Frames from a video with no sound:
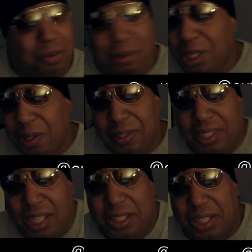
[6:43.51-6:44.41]
Well, no, it's
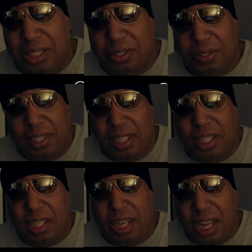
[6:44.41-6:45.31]
not your excuse. At the
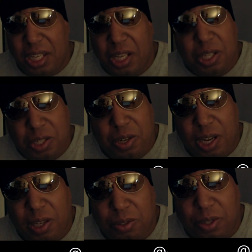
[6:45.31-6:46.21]
end of the day, you're
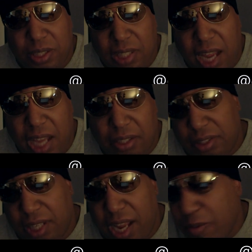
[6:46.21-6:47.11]
held to a
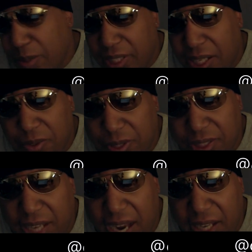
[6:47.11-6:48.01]
standard. Everybody's held to a
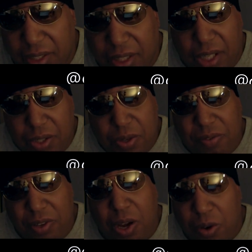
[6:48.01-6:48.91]
standard. You
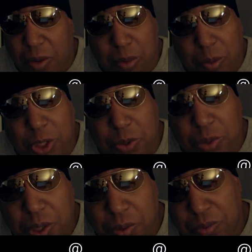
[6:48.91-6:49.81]
have to own up to what you
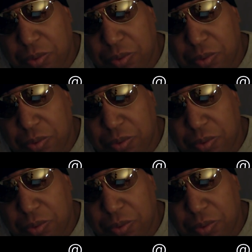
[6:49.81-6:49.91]
do.